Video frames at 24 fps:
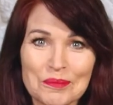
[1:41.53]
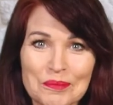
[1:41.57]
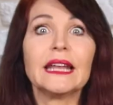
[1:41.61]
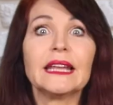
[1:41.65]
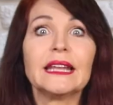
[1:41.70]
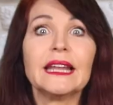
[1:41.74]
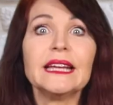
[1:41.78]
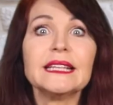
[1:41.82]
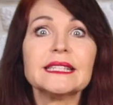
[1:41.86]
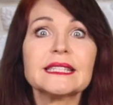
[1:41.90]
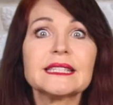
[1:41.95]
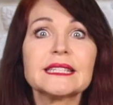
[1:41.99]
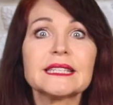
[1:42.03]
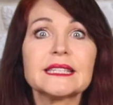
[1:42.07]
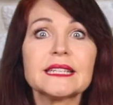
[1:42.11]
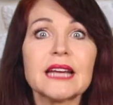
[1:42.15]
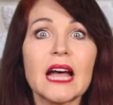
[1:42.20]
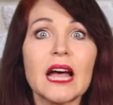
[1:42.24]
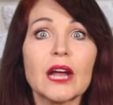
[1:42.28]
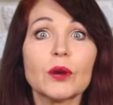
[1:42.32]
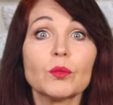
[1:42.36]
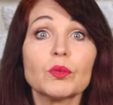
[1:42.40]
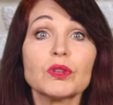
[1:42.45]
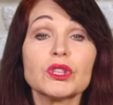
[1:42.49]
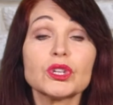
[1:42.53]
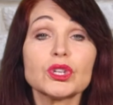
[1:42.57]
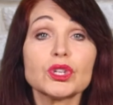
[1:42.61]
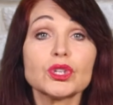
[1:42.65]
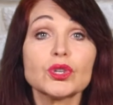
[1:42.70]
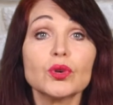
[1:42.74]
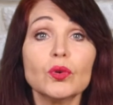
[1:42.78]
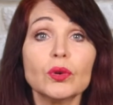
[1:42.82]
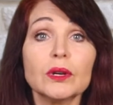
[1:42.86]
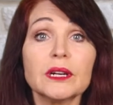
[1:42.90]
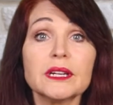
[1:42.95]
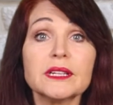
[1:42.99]
Let's start with a
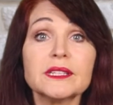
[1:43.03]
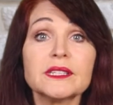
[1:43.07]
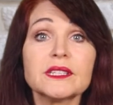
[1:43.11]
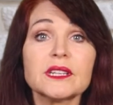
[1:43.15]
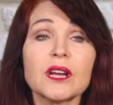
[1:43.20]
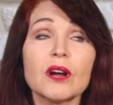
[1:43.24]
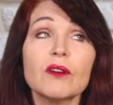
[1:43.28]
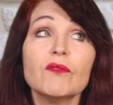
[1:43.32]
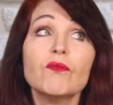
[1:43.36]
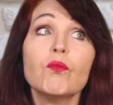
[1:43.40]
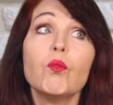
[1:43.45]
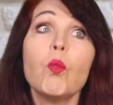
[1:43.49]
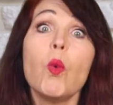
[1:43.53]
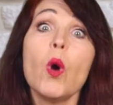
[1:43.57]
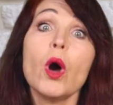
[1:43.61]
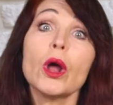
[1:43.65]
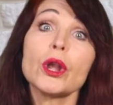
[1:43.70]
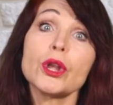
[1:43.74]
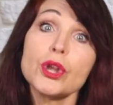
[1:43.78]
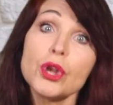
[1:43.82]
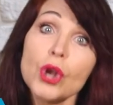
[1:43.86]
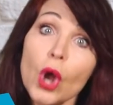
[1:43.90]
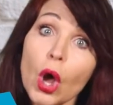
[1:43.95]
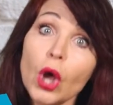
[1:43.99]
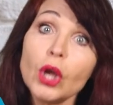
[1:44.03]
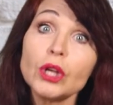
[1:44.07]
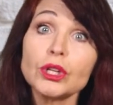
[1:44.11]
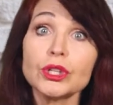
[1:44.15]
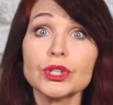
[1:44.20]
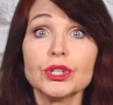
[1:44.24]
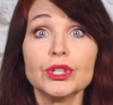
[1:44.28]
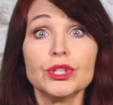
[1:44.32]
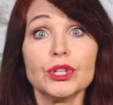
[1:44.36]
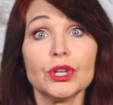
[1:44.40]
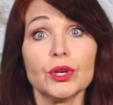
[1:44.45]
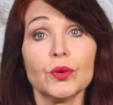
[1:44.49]
short list of what not
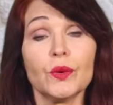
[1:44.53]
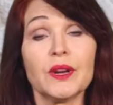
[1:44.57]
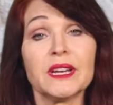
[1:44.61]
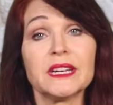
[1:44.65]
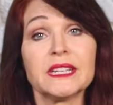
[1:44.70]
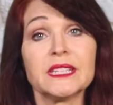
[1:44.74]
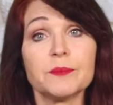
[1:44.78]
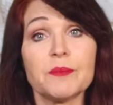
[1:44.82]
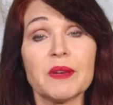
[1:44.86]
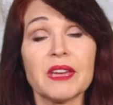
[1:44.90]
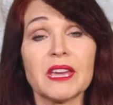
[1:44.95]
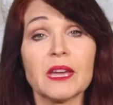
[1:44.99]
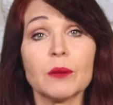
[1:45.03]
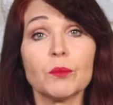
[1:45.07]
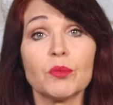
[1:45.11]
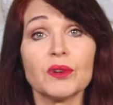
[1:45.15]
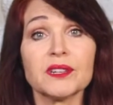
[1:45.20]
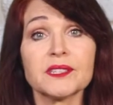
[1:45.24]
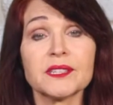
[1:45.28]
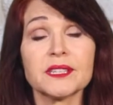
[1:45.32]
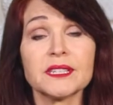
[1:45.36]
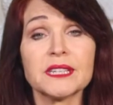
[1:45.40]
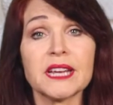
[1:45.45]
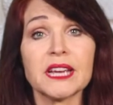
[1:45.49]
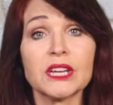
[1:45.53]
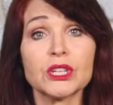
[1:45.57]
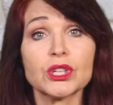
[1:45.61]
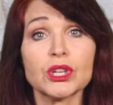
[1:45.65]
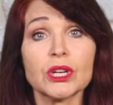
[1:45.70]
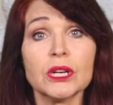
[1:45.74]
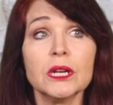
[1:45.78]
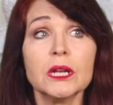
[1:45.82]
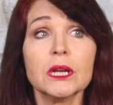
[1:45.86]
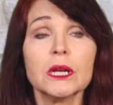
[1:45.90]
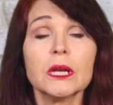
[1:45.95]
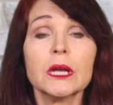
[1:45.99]
to do in a speaking
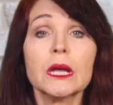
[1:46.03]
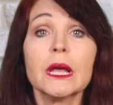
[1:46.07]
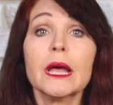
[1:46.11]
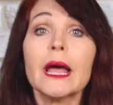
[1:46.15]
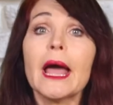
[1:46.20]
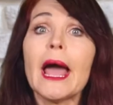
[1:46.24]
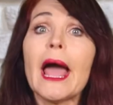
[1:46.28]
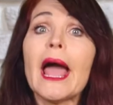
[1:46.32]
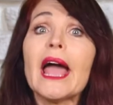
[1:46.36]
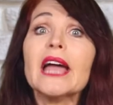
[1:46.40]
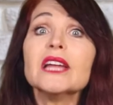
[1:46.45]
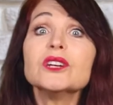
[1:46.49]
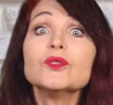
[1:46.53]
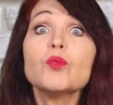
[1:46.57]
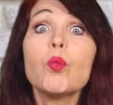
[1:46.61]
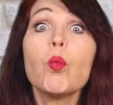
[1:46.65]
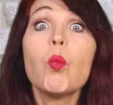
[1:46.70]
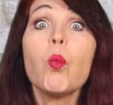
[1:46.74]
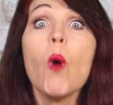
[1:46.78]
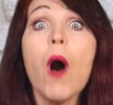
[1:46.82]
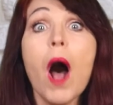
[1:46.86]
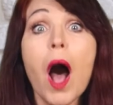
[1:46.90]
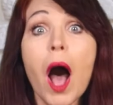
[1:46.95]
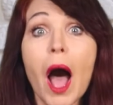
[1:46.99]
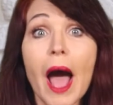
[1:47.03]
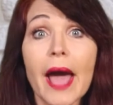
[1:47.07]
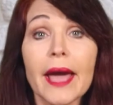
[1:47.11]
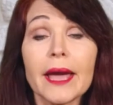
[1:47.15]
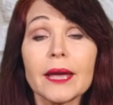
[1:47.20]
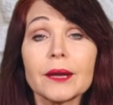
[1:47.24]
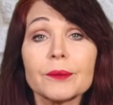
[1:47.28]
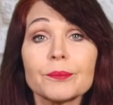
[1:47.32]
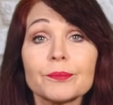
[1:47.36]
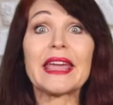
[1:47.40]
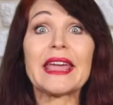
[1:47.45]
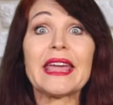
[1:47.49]
presentation and
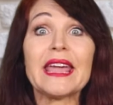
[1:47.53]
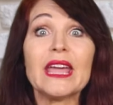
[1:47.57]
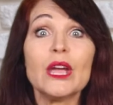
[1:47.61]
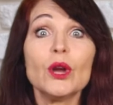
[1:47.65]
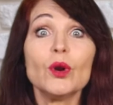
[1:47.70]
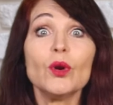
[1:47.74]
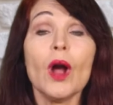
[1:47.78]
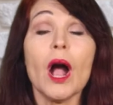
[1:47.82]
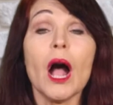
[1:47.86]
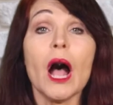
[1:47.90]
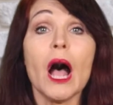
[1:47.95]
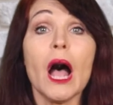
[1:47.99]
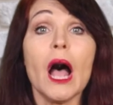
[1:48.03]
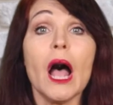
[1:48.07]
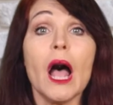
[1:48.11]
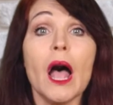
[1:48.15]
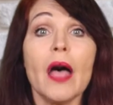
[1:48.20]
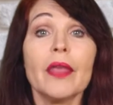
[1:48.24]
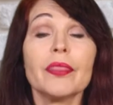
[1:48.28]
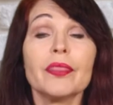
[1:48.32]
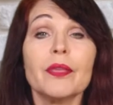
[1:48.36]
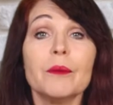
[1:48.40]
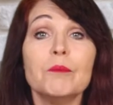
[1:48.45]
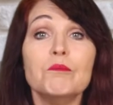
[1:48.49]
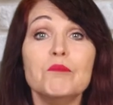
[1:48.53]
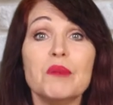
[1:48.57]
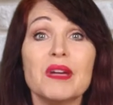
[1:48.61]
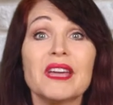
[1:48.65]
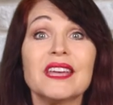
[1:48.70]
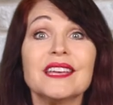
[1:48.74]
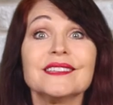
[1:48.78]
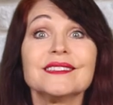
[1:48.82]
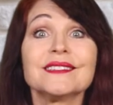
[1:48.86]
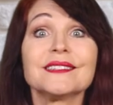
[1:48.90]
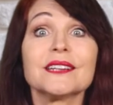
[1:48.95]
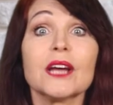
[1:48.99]
why. Here are the
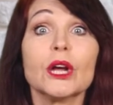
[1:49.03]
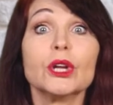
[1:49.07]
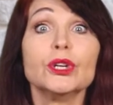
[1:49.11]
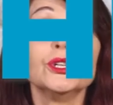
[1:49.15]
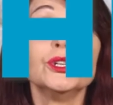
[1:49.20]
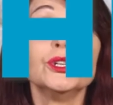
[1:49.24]
biggest